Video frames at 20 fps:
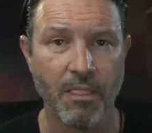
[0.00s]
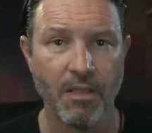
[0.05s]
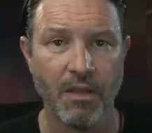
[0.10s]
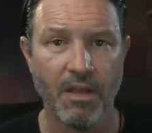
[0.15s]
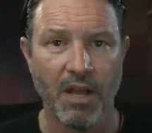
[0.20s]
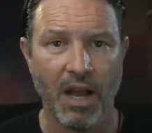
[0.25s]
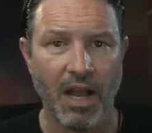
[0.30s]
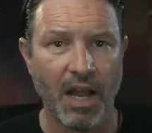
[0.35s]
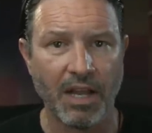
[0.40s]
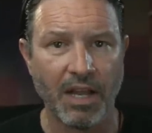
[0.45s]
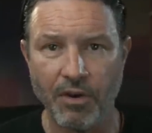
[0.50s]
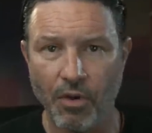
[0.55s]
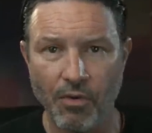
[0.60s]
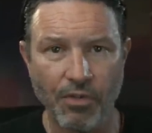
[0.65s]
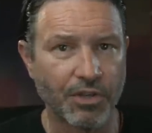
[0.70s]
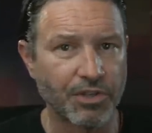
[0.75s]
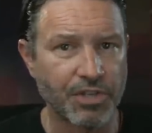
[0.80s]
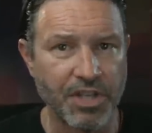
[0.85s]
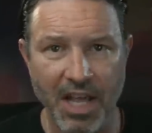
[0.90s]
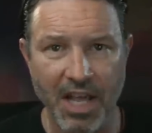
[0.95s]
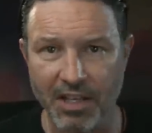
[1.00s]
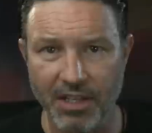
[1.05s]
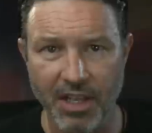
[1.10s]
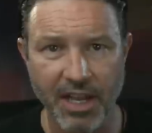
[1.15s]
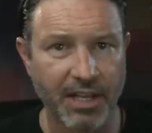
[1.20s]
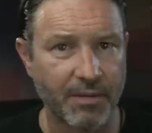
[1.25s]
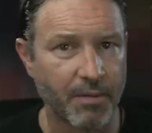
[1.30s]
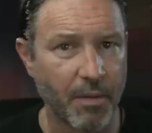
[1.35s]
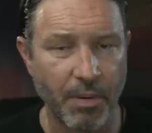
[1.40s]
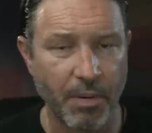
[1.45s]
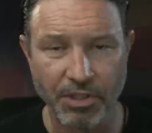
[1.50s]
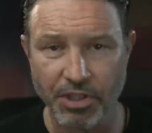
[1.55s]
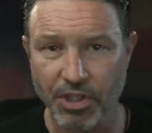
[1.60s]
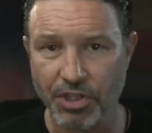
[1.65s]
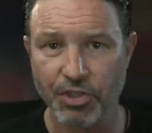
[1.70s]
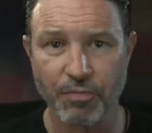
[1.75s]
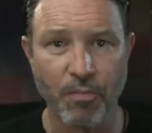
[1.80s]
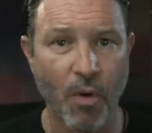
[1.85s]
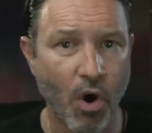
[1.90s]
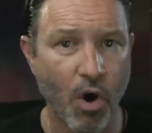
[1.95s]
I, I don't, there's not like a bunch of
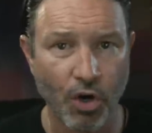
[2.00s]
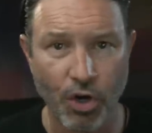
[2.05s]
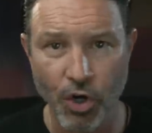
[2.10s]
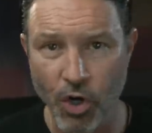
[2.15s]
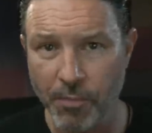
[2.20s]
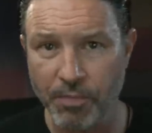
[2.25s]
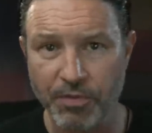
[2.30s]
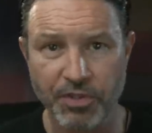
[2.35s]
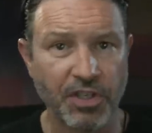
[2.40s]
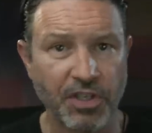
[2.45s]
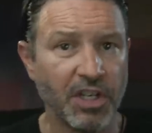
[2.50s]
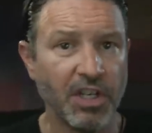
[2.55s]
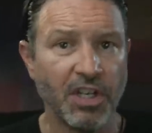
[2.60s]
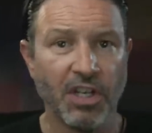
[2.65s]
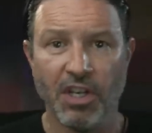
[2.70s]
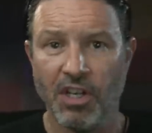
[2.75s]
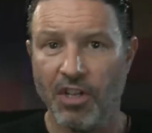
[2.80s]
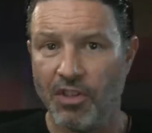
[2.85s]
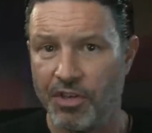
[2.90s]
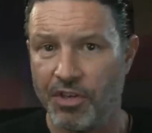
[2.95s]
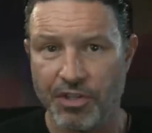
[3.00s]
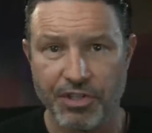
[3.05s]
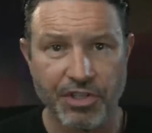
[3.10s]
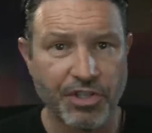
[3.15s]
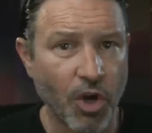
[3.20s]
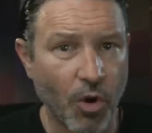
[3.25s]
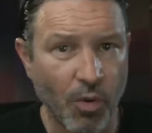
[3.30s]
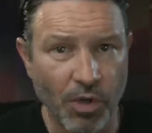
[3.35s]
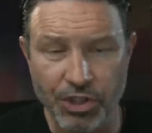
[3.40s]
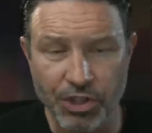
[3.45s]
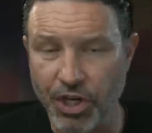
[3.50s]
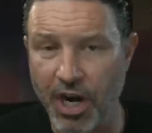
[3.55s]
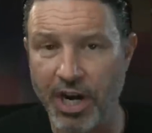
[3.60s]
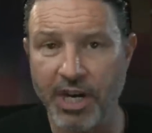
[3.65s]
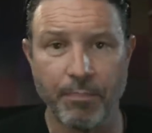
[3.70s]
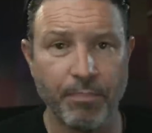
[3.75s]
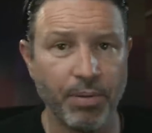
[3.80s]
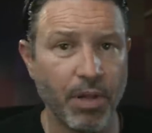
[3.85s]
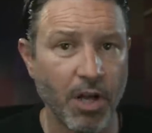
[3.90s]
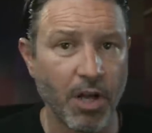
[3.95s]
small groups. There's no one trying to
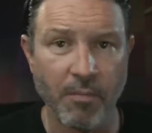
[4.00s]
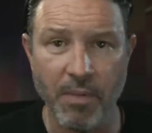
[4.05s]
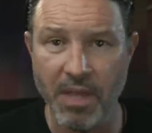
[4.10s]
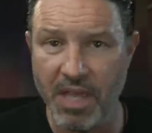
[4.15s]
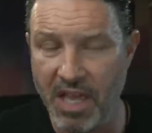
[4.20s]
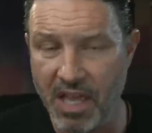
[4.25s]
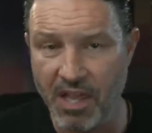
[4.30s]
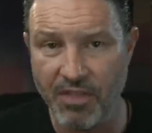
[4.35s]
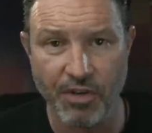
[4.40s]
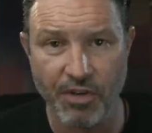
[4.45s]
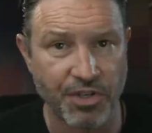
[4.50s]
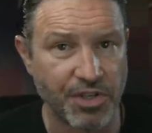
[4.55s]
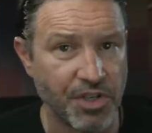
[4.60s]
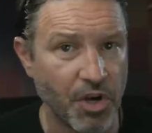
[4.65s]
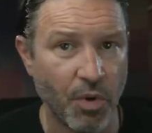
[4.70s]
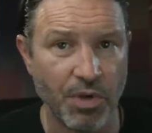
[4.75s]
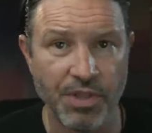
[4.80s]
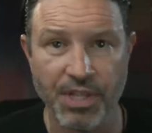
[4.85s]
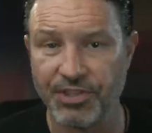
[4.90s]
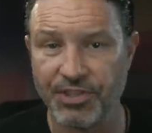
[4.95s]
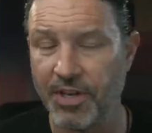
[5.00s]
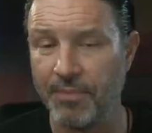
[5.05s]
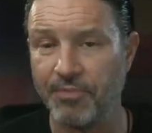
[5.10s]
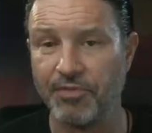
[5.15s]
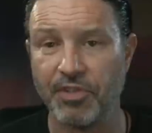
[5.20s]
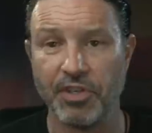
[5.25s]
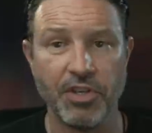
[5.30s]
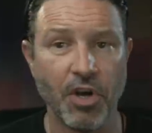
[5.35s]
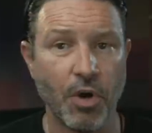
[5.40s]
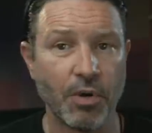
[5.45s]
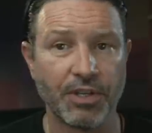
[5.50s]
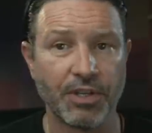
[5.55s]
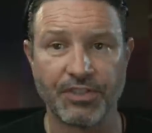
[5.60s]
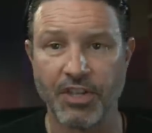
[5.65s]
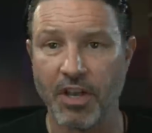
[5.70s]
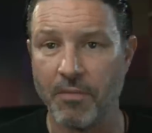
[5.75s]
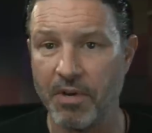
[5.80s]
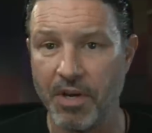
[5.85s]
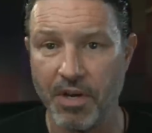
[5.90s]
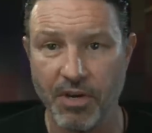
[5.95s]
plug me in. There's no one that seems to notice
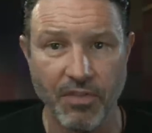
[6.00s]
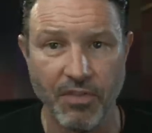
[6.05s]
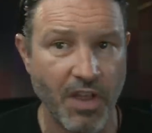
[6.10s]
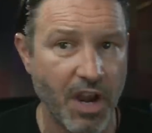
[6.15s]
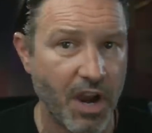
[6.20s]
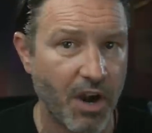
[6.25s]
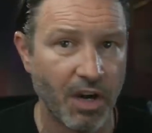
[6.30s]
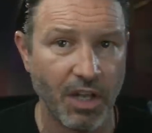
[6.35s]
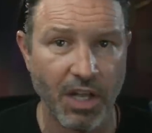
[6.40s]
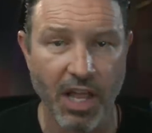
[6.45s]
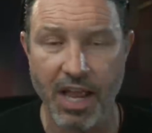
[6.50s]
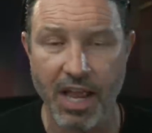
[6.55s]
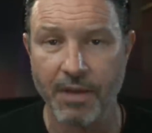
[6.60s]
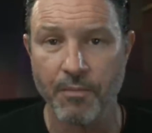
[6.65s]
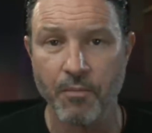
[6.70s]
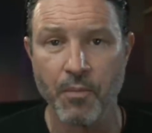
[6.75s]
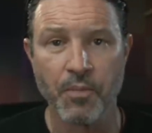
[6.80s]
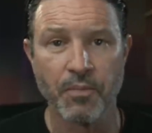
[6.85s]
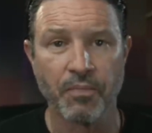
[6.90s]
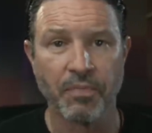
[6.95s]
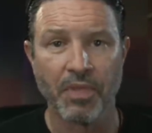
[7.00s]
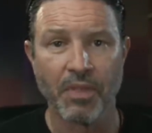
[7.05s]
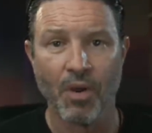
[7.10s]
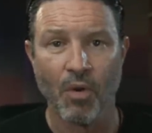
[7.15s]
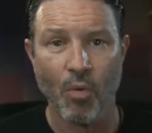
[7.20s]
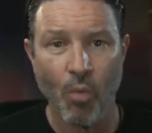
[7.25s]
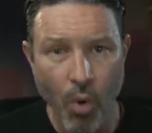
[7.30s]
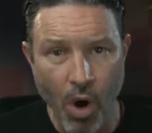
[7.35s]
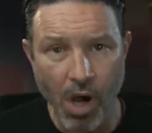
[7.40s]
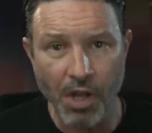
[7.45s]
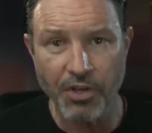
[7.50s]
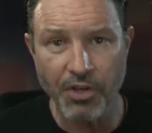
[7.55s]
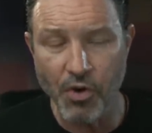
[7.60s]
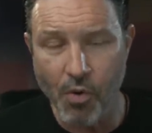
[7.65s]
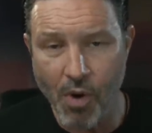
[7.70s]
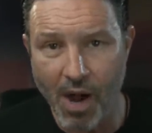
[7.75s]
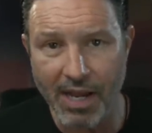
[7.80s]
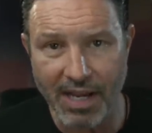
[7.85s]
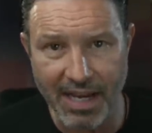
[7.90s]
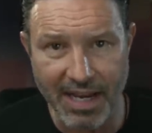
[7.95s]
I'm here and there. Like, what do
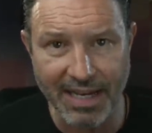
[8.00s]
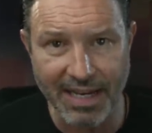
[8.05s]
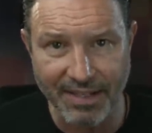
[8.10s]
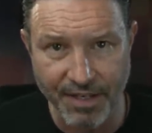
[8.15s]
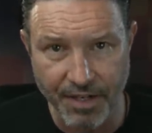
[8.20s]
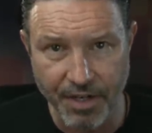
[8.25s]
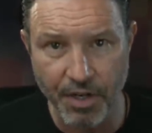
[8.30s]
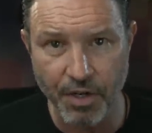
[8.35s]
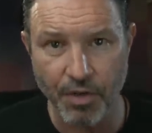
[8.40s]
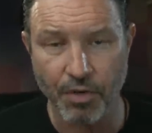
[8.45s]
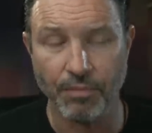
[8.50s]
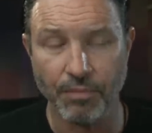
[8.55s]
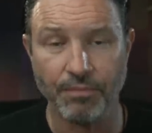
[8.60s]
I need to do?